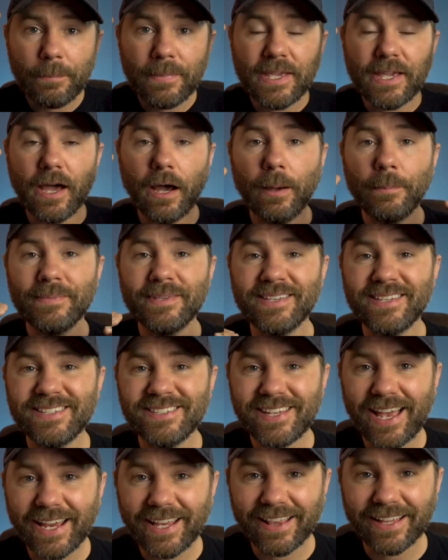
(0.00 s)
becomes
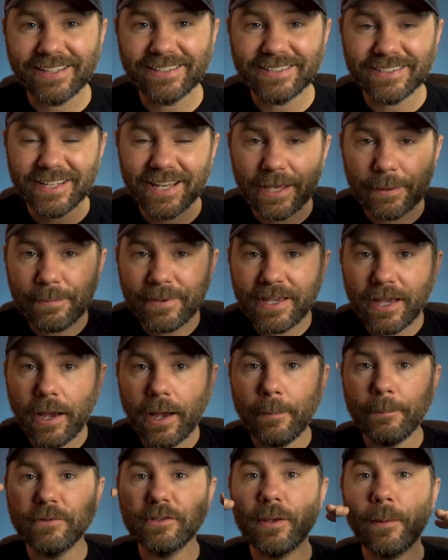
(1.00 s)
silent. It
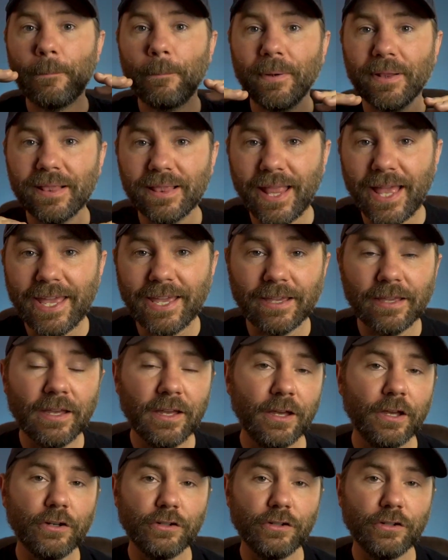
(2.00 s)
becomes blank.